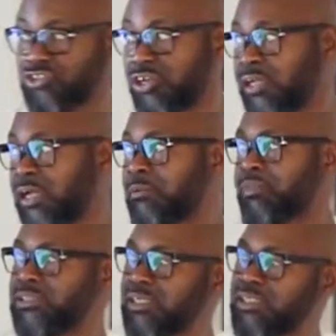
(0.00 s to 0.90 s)
trying. And
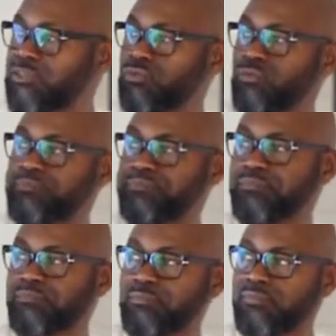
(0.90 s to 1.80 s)
basically is to
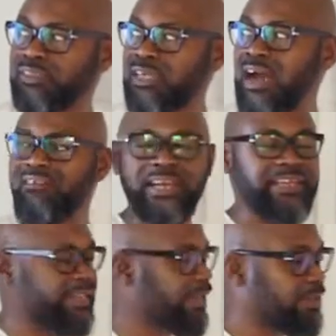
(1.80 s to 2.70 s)
have an
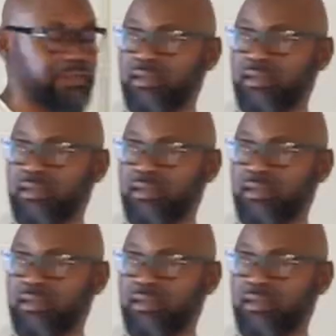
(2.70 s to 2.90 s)
idea,